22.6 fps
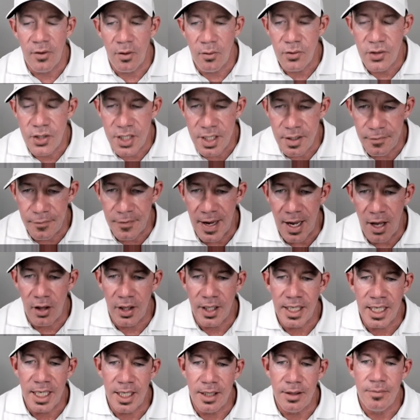G F A L,
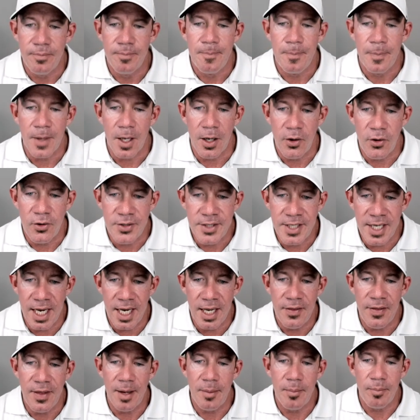again,
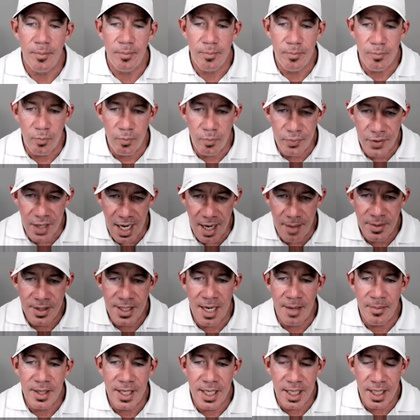understand that time and time
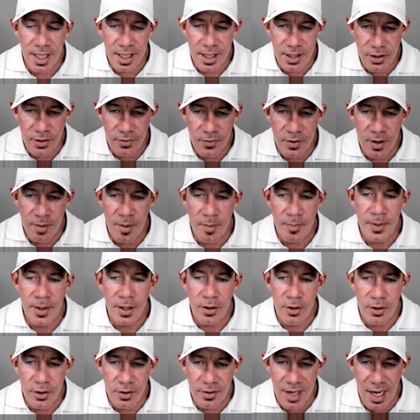again, you come up here,
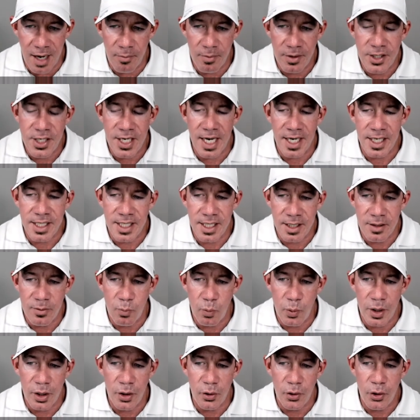you got rejected.
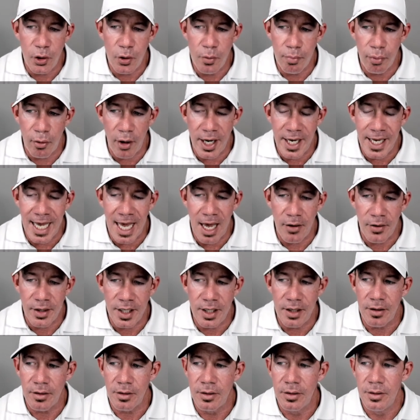Will you break out
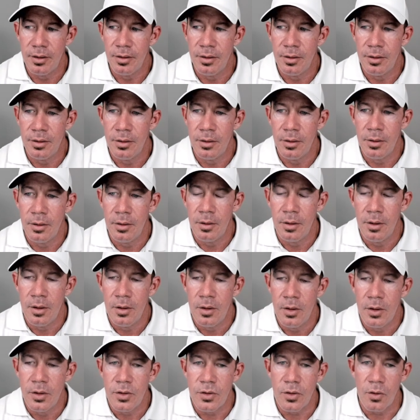here?
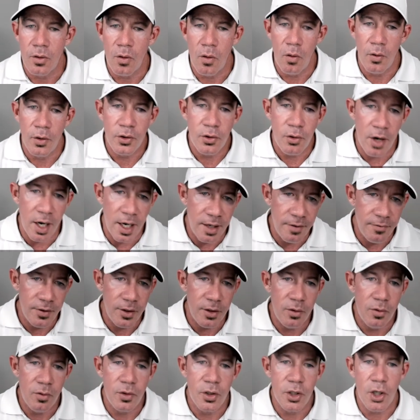So go to
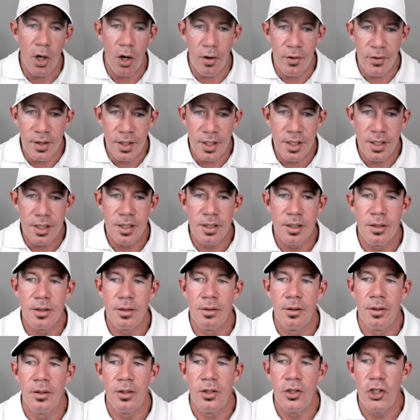TradingView, chart this,
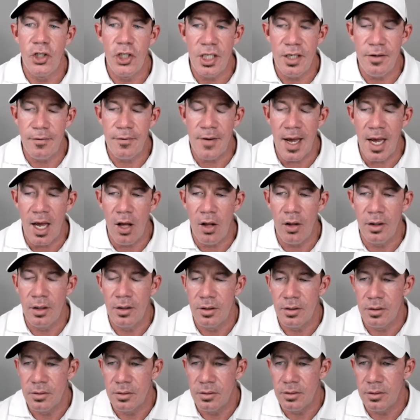G F A L,
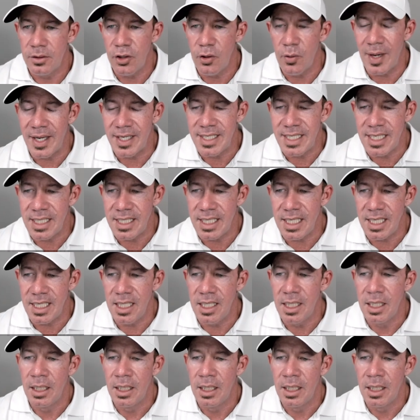U S D T,